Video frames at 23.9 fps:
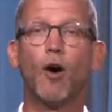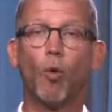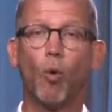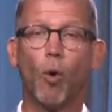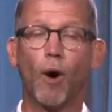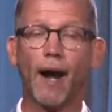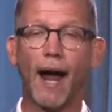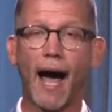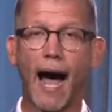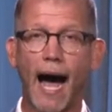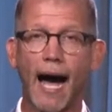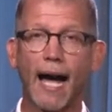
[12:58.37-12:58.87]

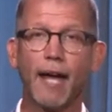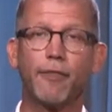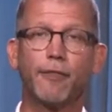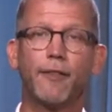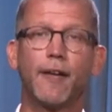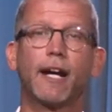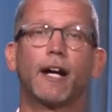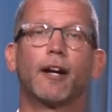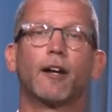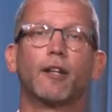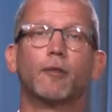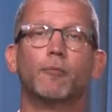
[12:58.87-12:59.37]
what I
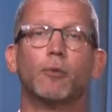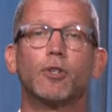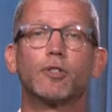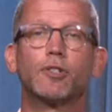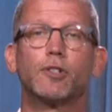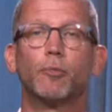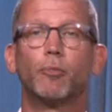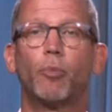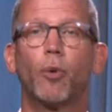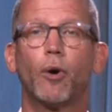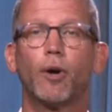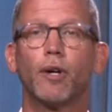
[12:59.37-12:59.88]
think are the most
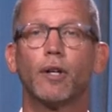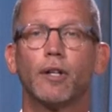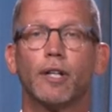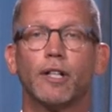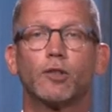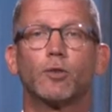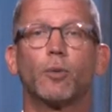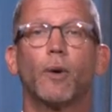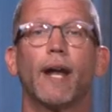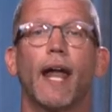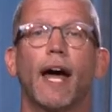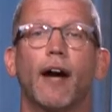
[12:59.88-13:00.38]
important,
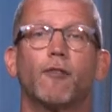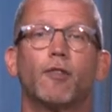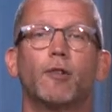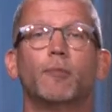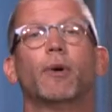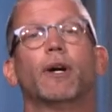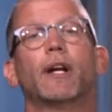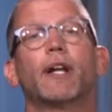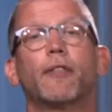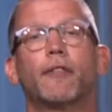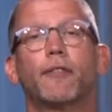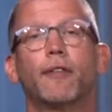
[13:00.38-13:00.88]
it's what
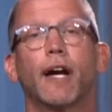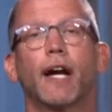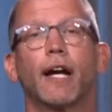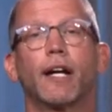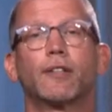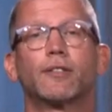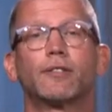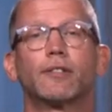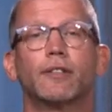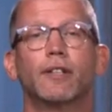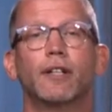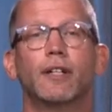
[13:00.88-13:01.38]
everybody
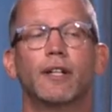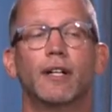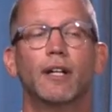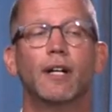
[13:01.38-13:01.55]
thinks.